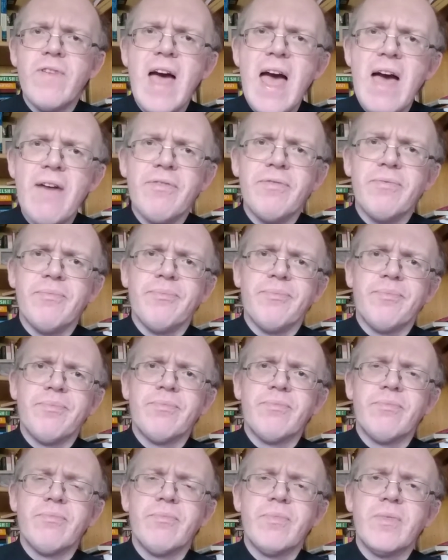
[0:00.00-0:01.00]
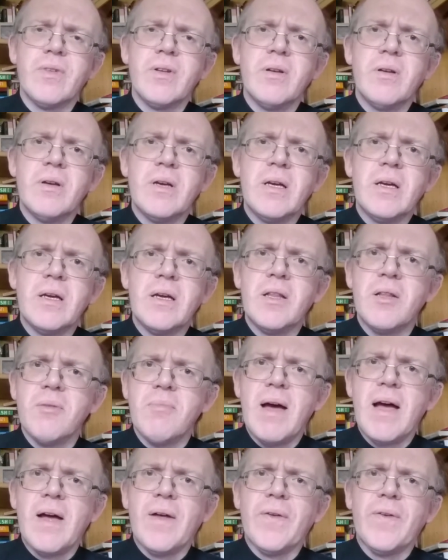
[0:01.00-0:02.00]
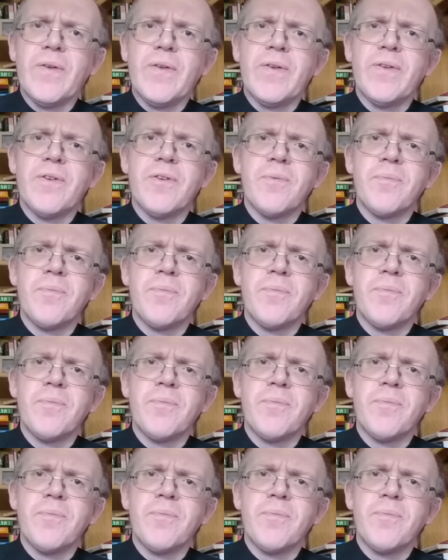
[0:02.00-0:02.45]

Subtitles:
heaven in the Mass.